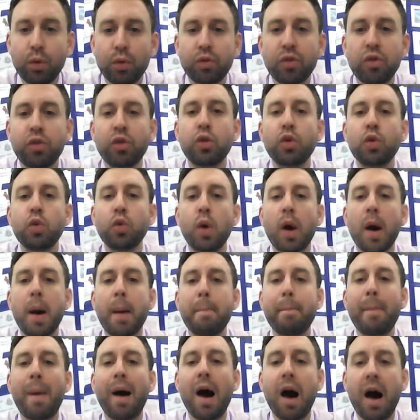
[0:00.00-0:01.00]
2
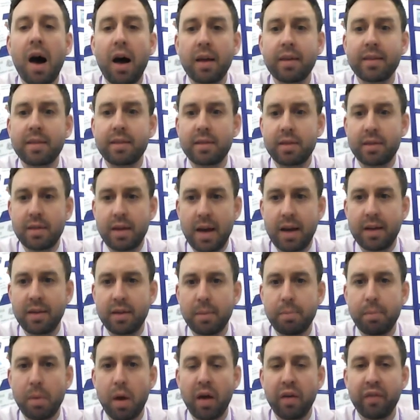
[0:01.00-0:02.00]
pass and
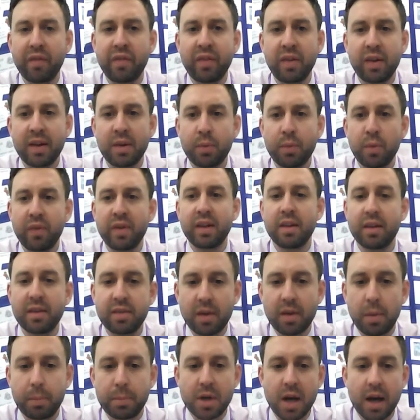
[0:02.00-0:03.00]
above within the
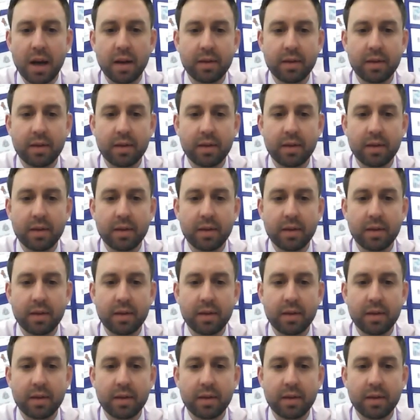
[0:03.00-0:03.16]
subject.